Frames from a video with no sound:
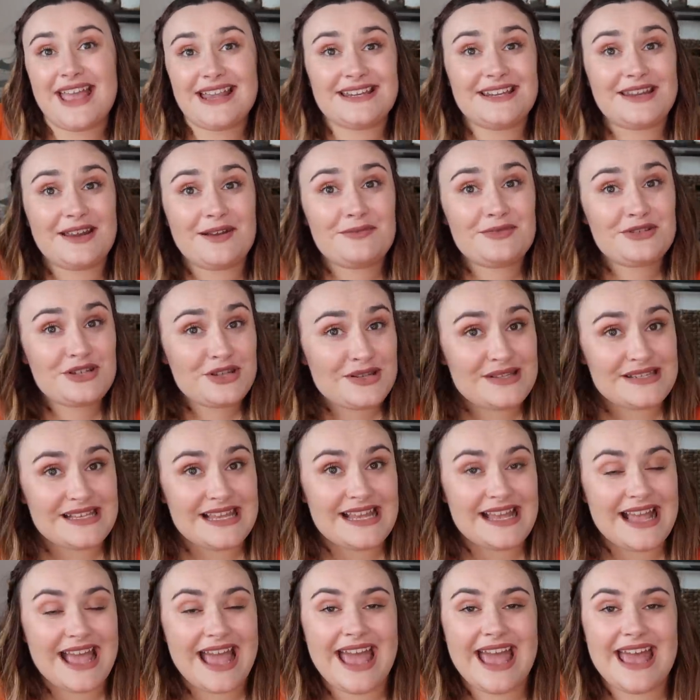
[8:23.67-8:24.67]
ended up
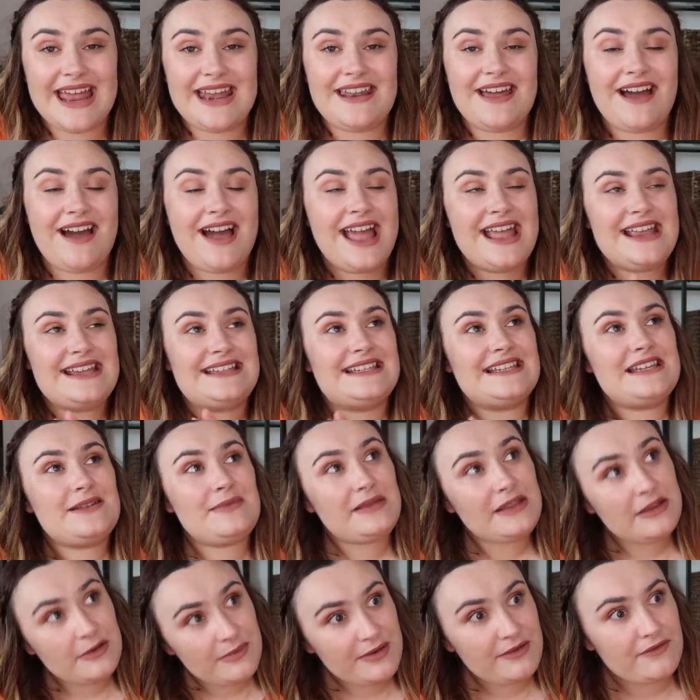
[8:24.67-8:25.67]
choosing. And I did a
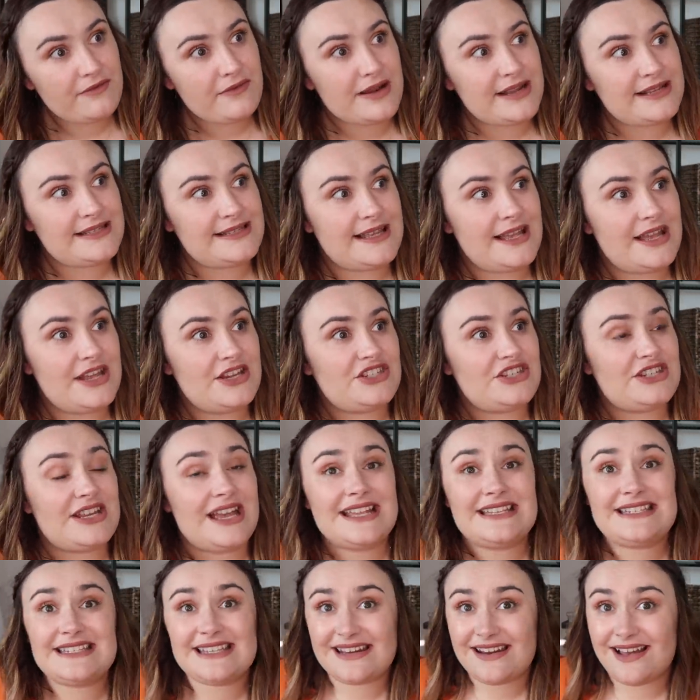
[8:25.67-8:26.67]
little bit of research.
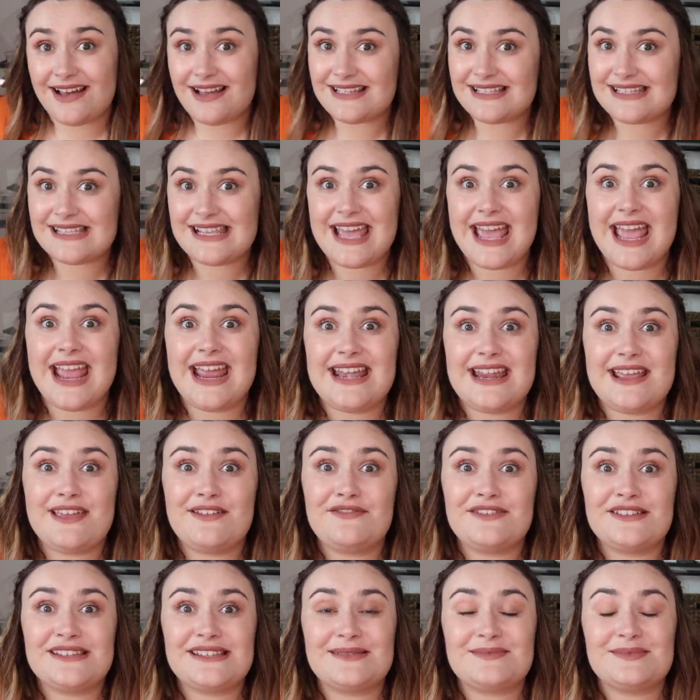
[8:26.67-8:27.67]
I did ask Katie
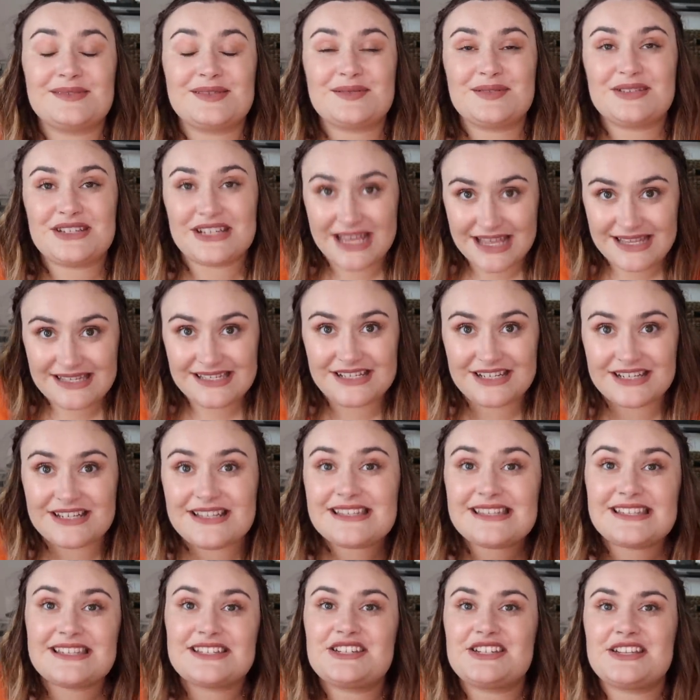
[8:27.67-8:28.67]
for some
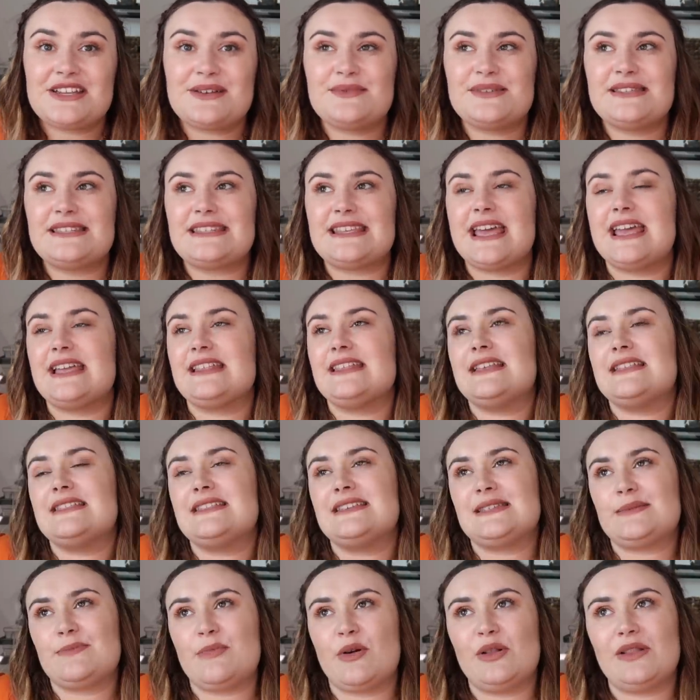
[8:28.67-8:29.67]
suggestions and she was saying that
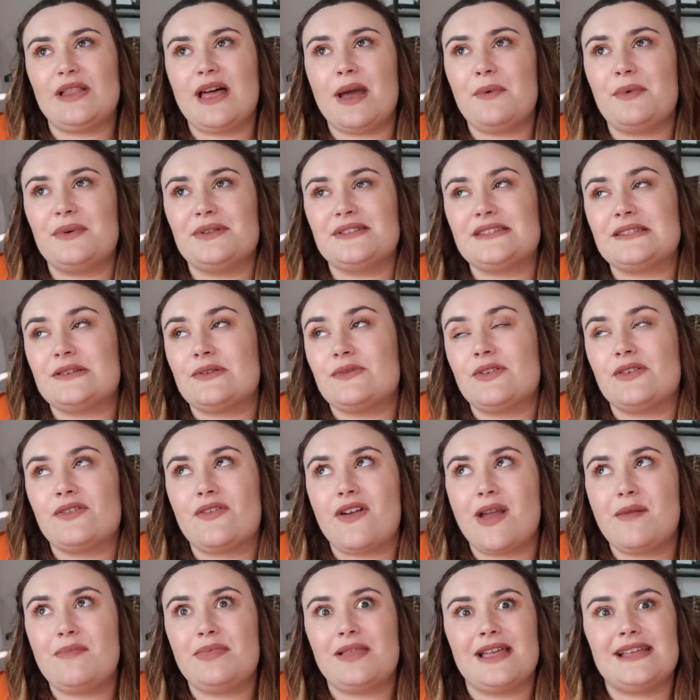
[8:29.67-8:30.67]
the spotlight ones are a
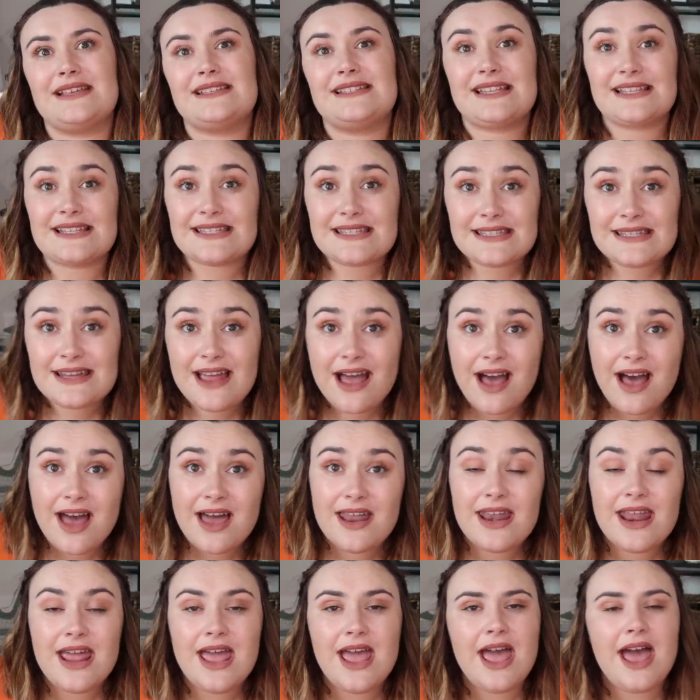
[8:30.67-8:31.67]
great place to
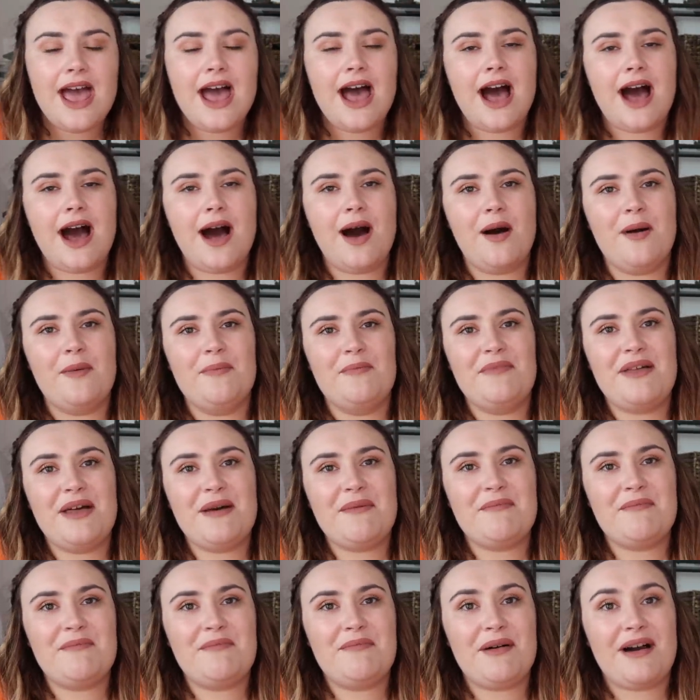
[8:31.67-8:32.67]
start. Um,
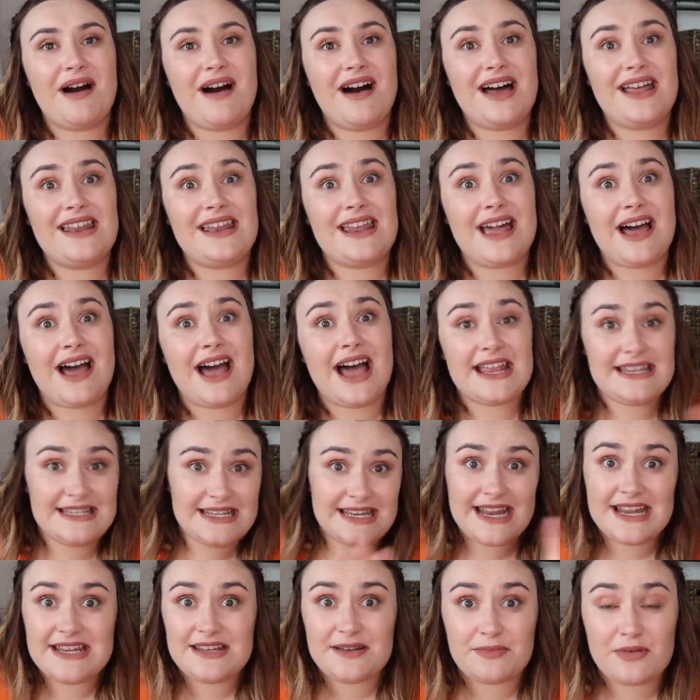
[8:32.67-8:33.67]
but I
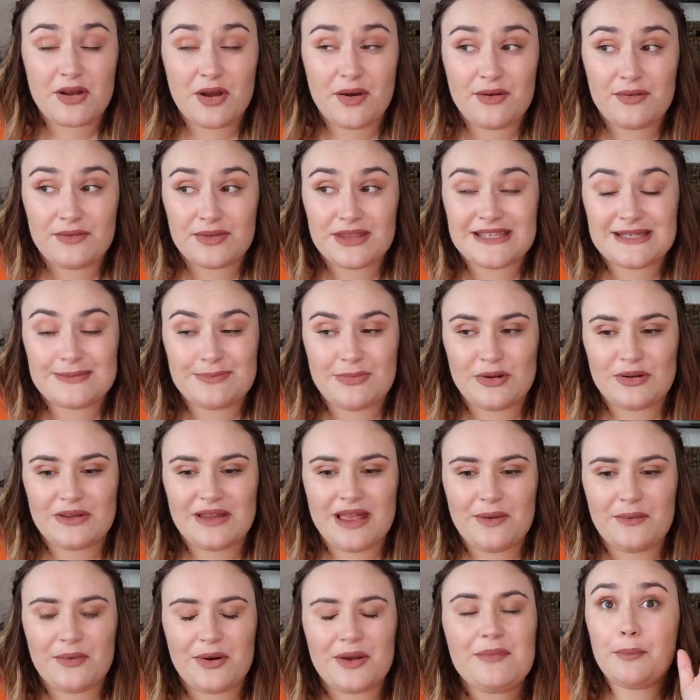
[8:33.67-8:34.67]
did end up going with a
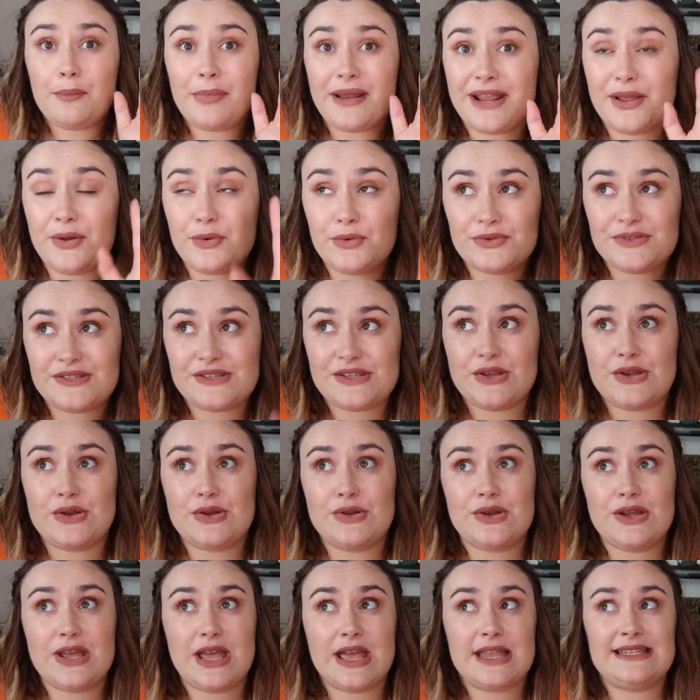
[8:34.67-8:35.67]
spotlight one, but I
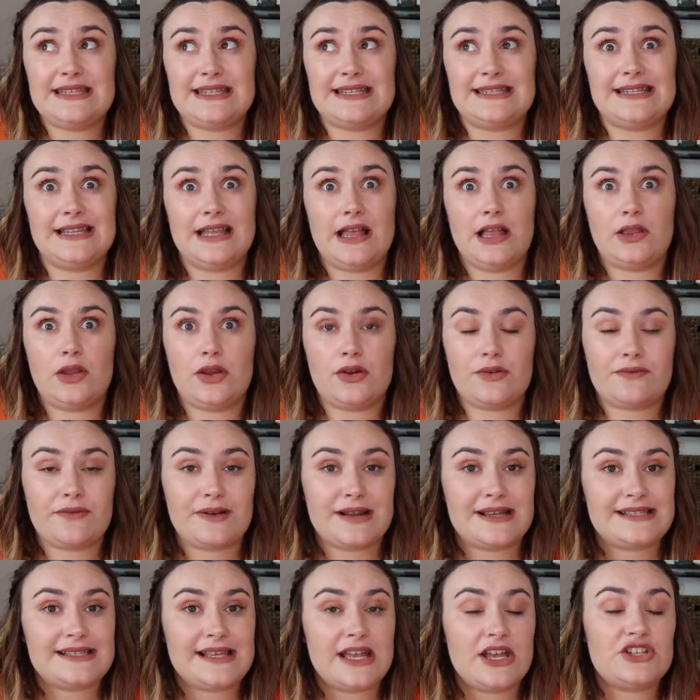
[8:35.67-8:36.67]
also did a lot lot of
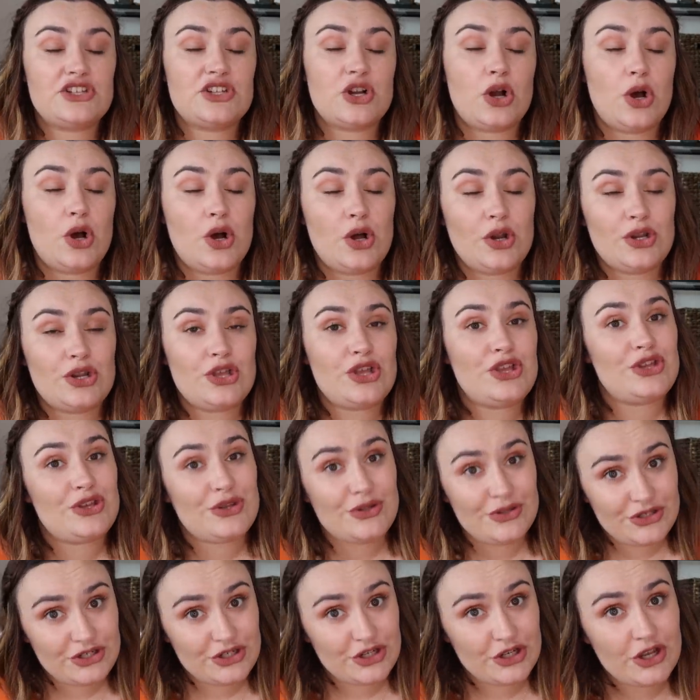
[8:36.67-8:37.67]
research on
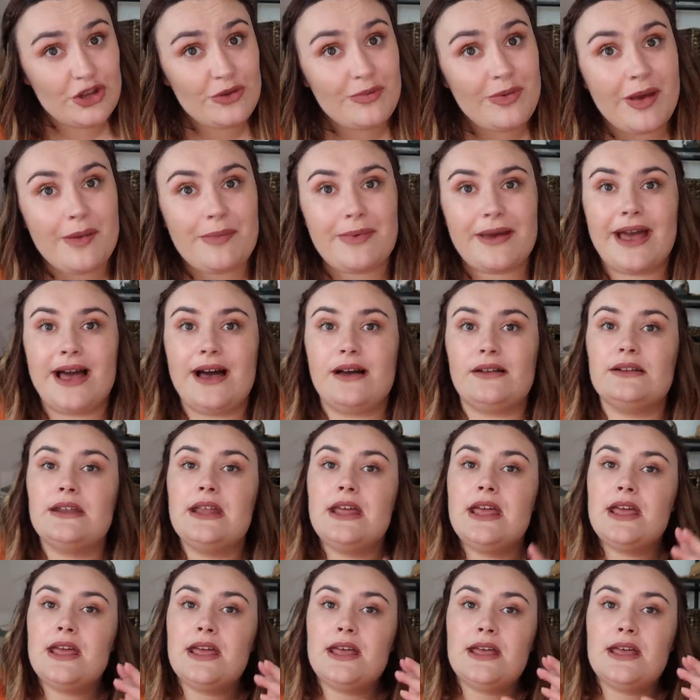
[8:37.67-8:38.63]
YouTube about